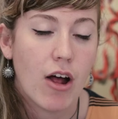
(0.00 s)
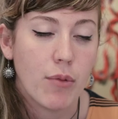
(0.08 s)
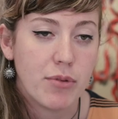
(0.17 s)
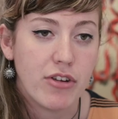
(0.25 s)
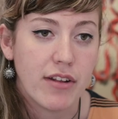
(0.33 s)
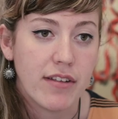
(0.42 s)

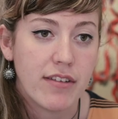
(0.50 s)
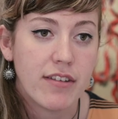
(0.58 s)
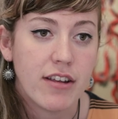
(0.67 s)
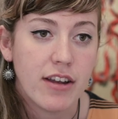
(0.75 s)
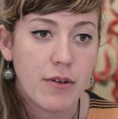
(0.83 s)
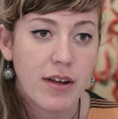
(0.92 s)
options
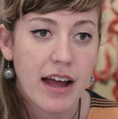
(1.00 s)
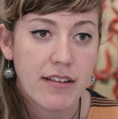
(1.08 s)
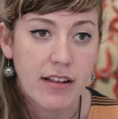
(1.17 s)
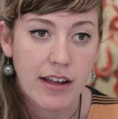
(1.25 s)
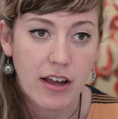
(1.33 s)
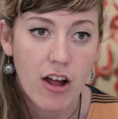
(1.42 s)
to
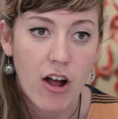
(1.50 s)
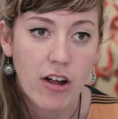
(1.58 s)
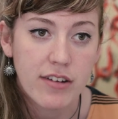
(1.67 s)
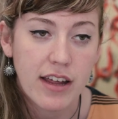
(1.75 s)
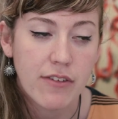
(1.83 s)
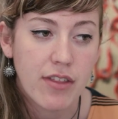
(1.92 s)
Newcastle and
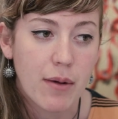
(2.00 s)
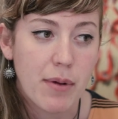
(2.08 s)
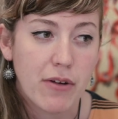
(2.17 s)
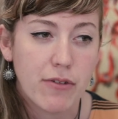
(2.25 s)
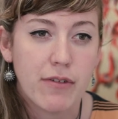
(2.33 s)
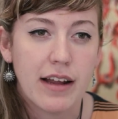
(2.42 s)
Cardiff. They're
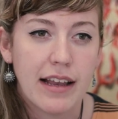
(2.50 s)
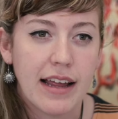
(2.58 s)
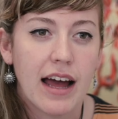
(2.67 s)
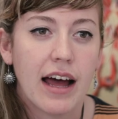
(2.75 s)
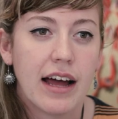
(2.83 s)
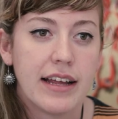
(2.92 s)
both
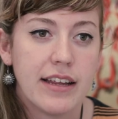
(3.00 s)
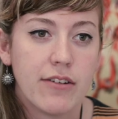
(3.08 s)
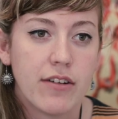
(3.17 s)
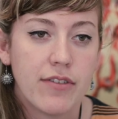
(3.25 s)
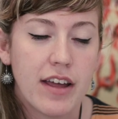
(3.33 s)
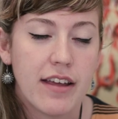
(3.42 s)
really high
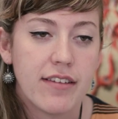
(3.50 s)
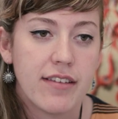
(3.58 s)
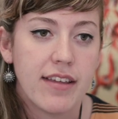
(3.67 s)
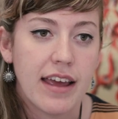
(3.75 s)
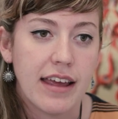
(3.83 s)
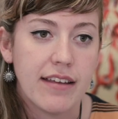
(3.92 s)

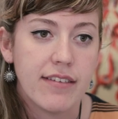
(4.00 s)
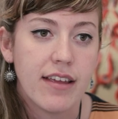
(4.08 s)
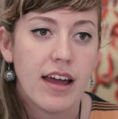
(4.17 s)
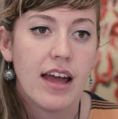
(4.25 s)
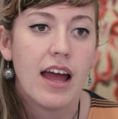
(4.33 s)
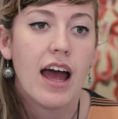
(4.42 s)

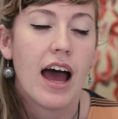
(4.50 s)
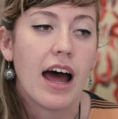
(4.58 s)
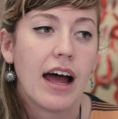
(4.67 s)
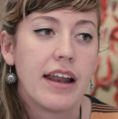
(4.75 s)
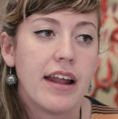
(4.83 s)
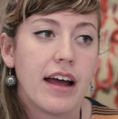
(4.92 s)
universities,
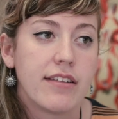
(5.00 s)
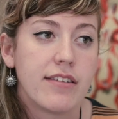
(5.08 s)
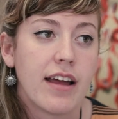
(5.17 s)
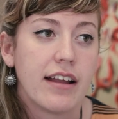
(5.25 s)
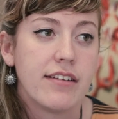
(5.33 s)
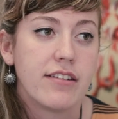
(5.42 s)
and I
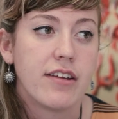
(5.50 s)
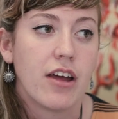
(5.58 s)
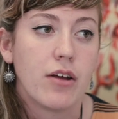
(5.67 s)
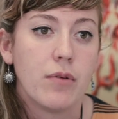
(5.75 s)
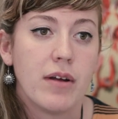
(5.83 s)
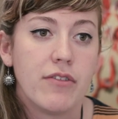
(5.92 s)
decided to
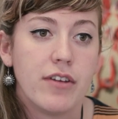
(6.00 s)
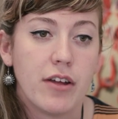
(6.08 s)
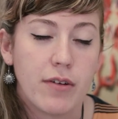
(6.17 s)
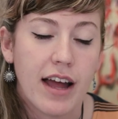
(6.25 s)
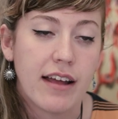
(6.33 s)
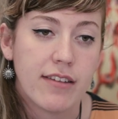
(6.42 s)
go with
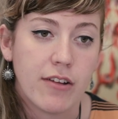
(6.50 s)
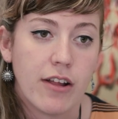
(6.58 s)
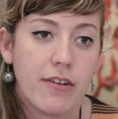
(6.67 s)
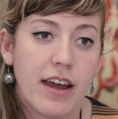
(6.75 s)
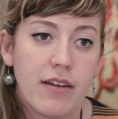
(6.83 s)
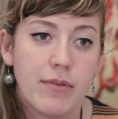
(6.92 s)
Newcastle,
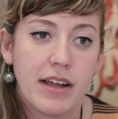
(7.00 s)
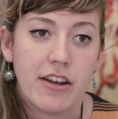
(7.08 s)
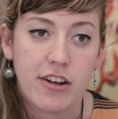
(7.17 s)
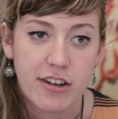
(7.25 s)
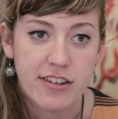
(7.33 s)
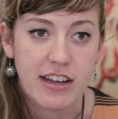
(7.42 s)
who gave me
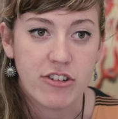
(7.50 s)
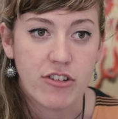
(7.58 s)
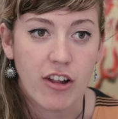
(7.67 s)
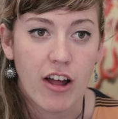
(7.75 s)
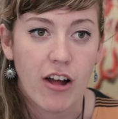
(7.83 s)
an unconditional